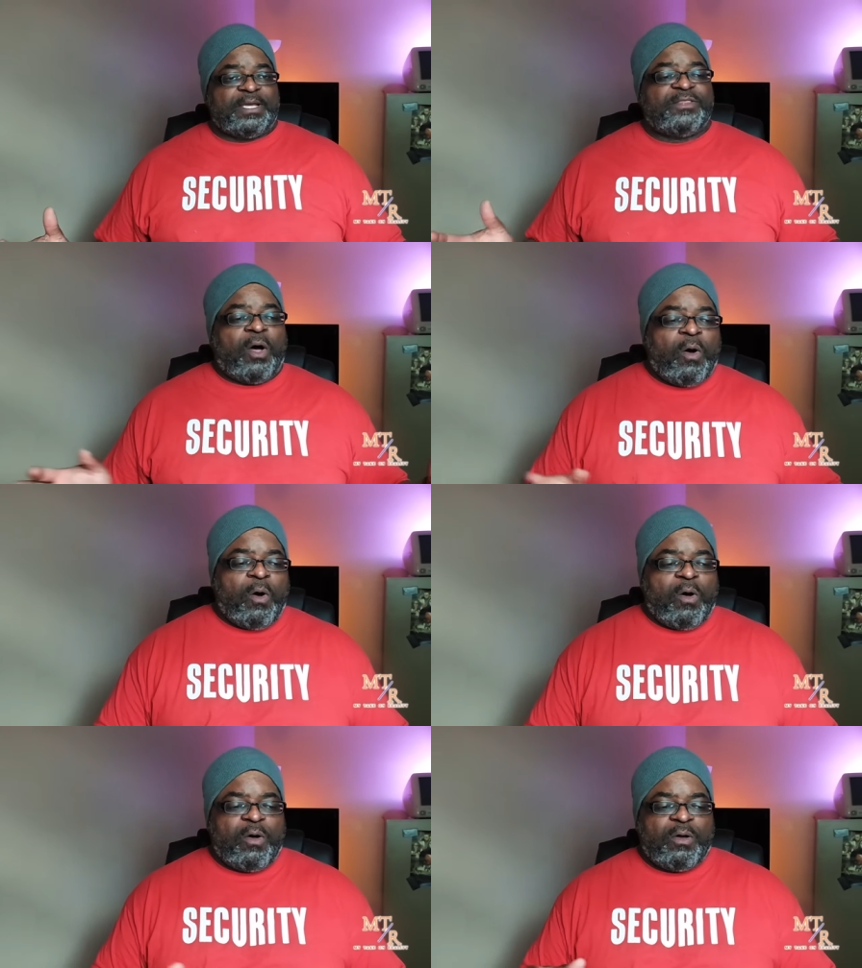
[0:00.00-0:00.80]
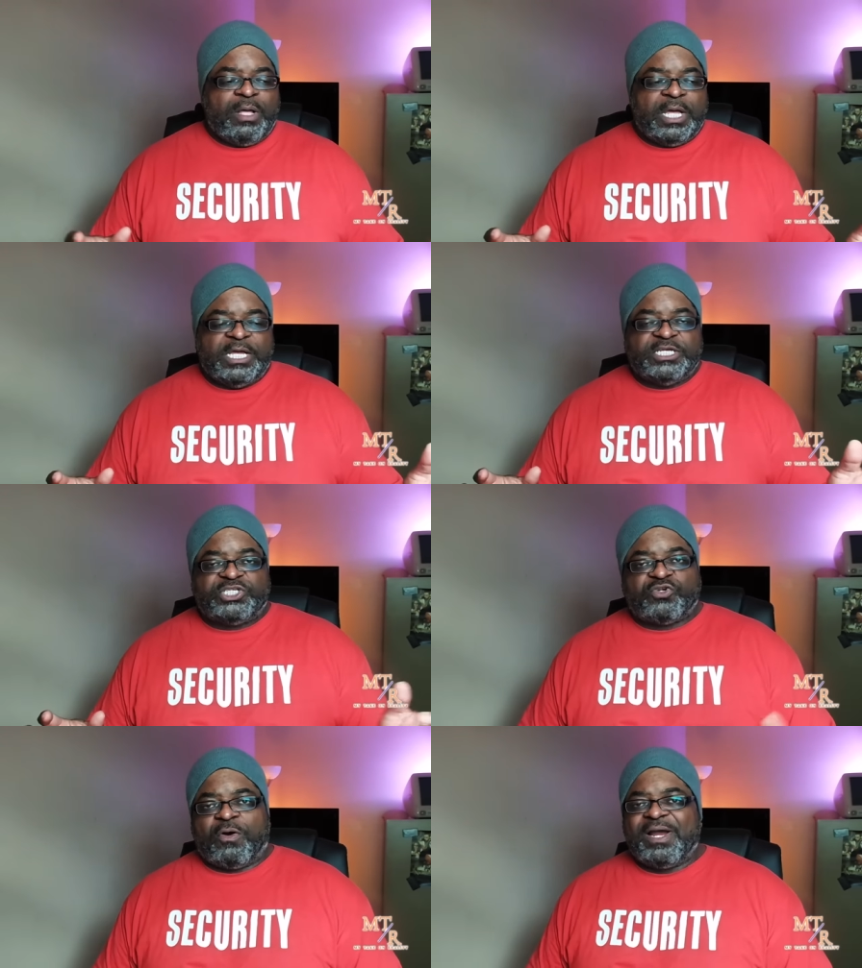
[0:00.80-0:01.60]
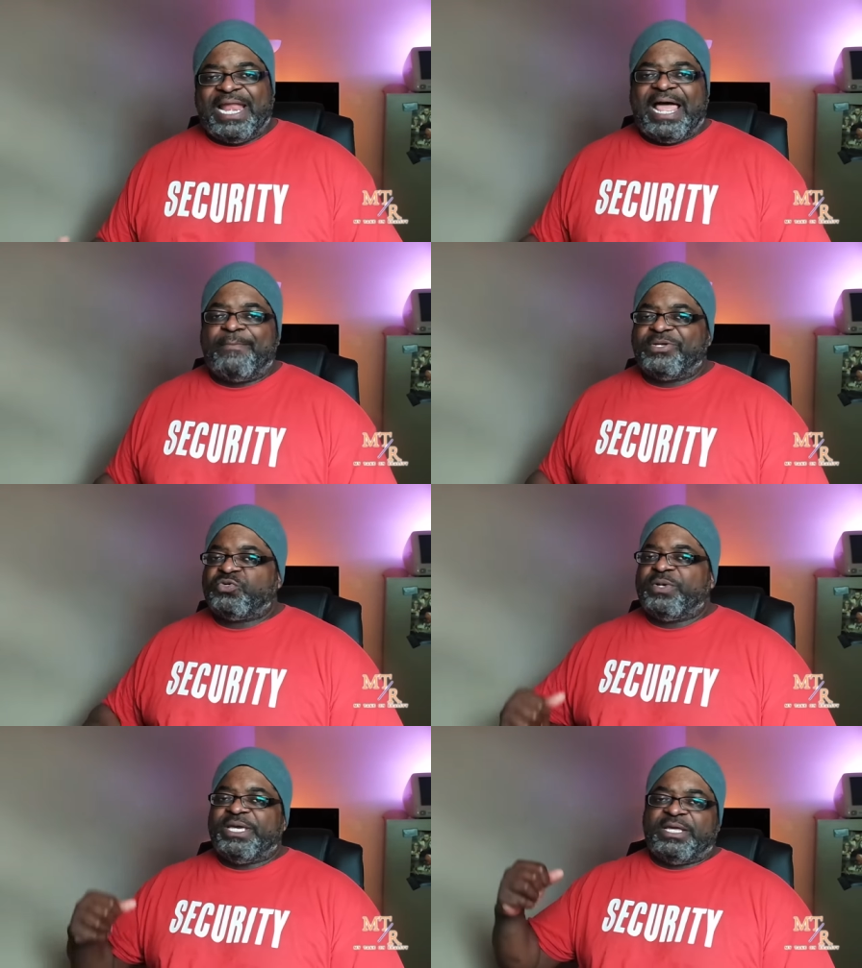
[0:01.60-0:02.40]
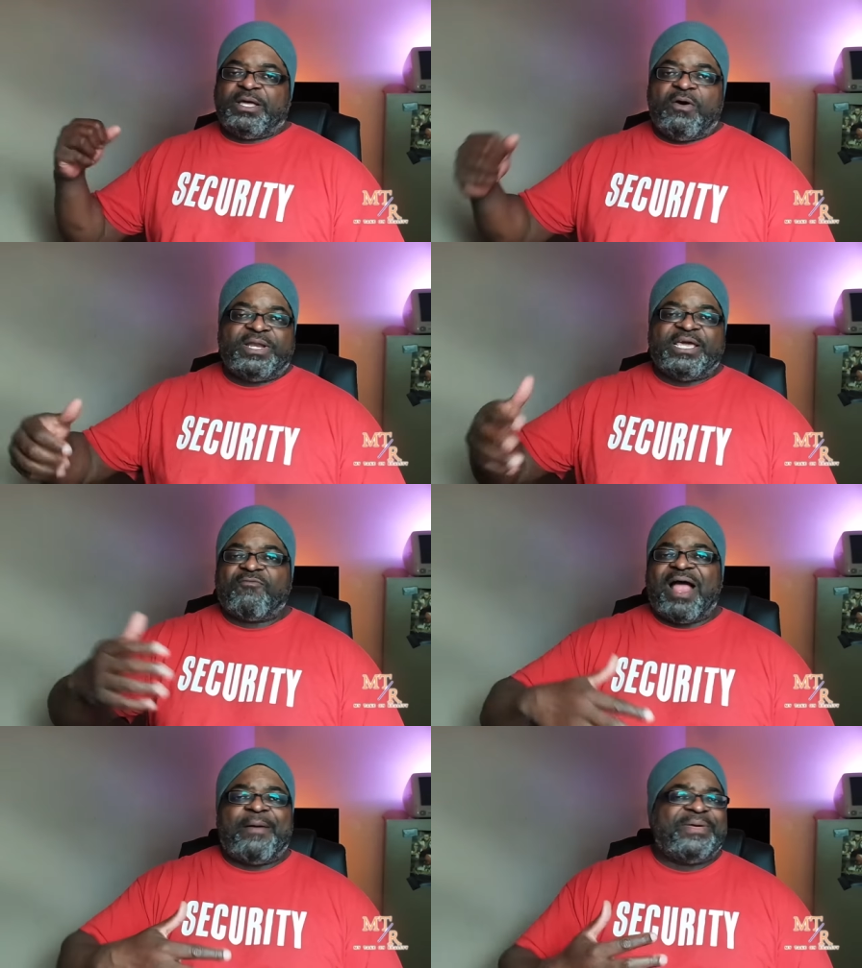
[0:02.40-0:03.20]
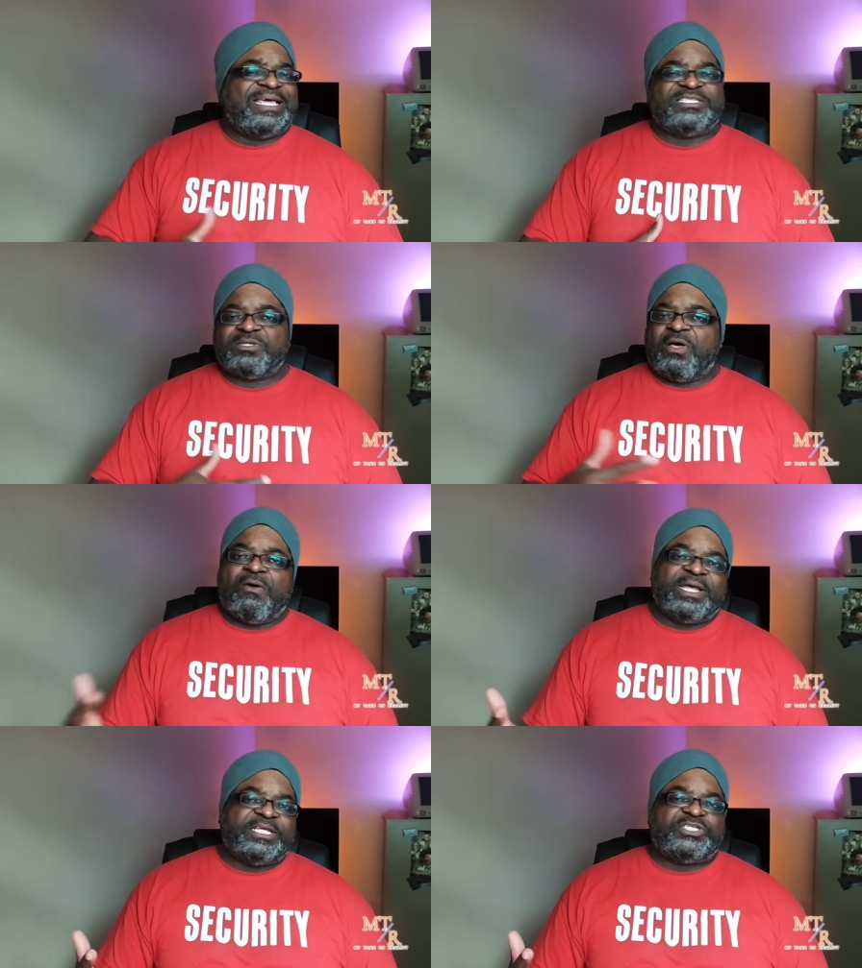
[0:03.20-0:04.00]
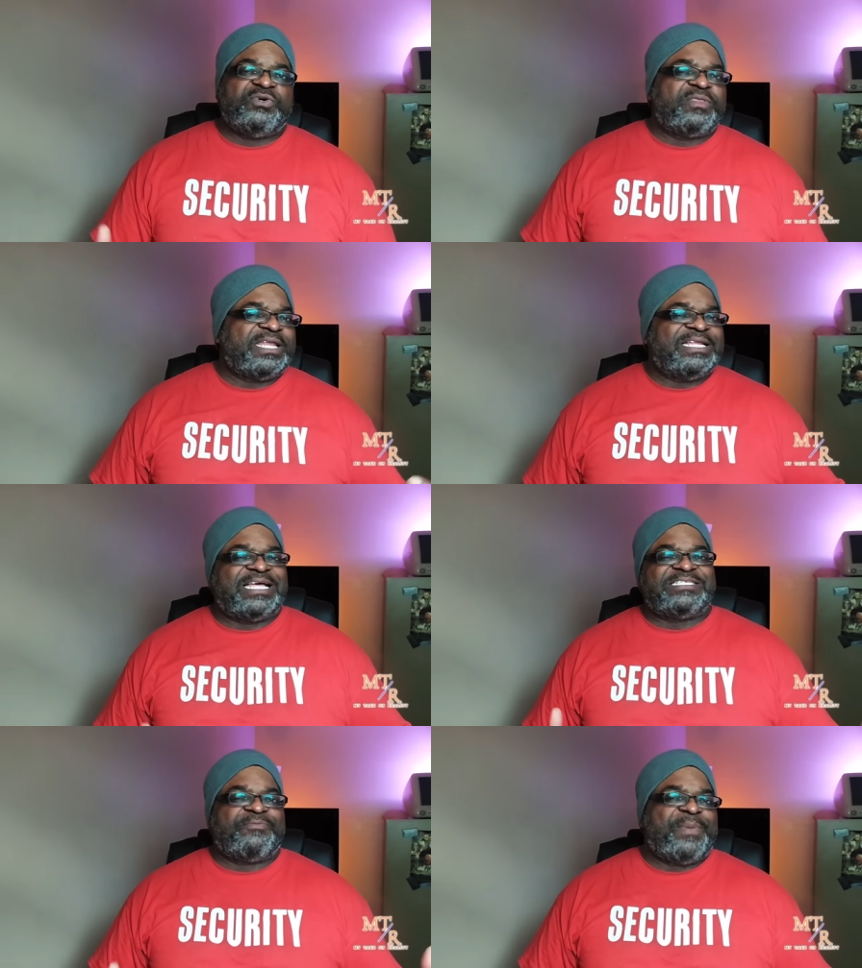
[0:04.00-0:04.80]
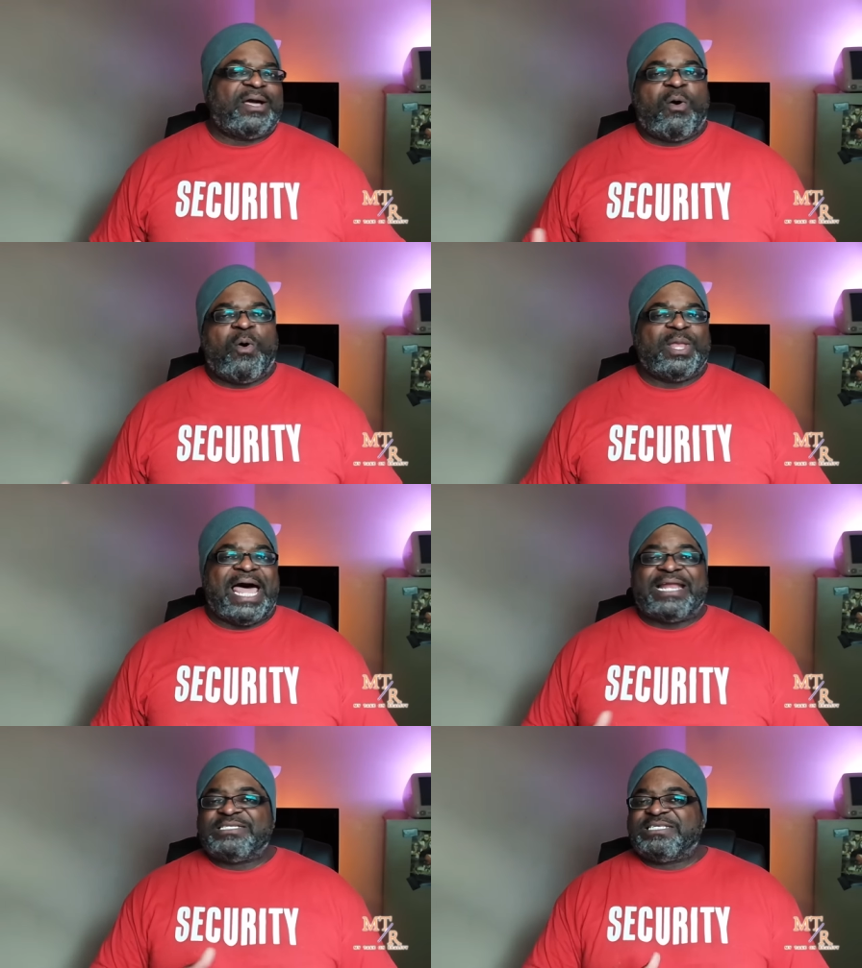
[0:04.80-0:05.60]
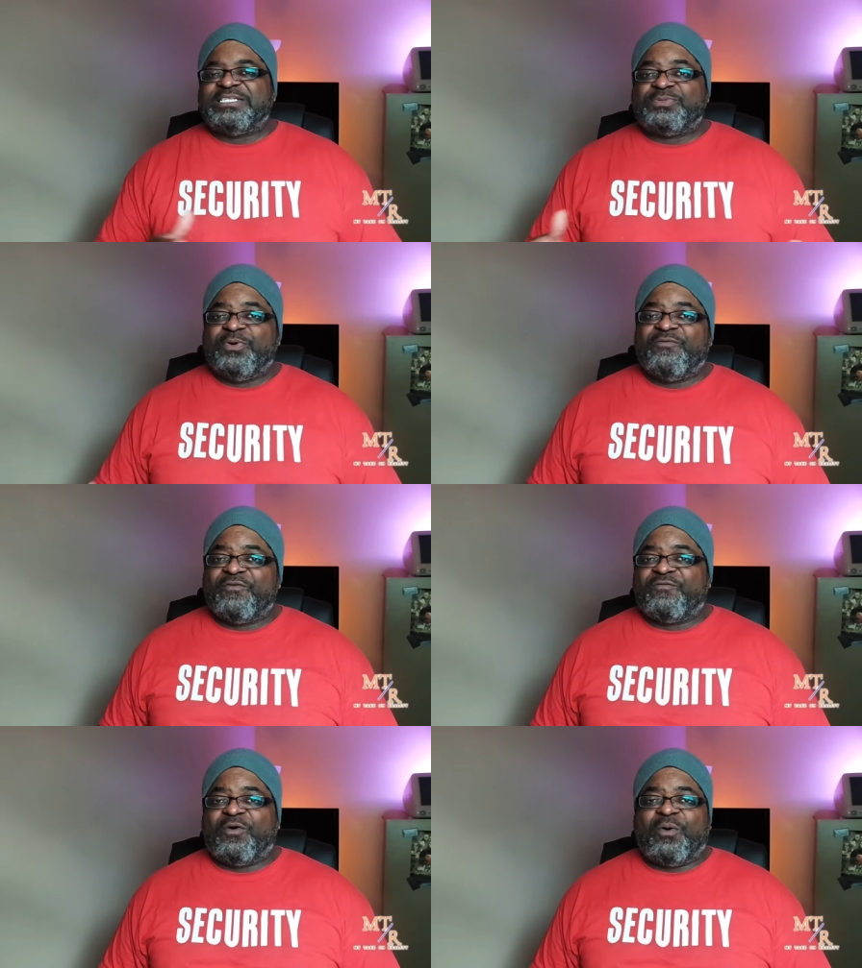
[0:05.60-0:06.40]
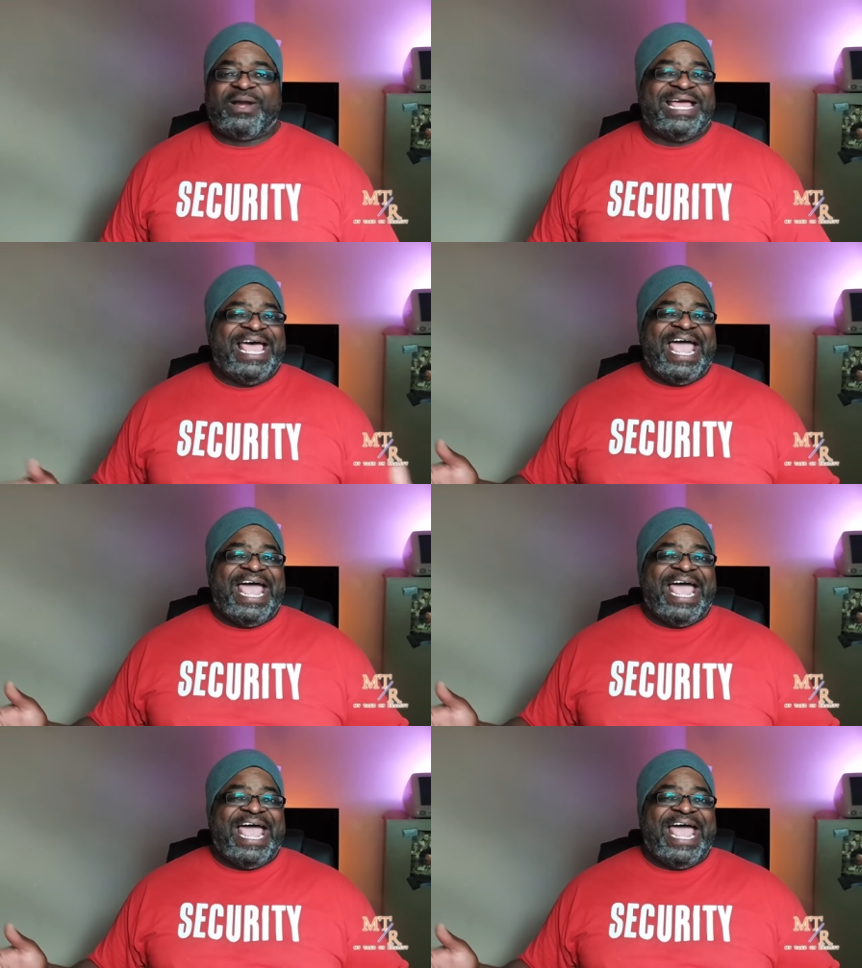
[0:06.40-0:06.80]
The whole storyline between Kody and Robyn is long in the tooth and it doesn't make a whole lot of sense moving forward.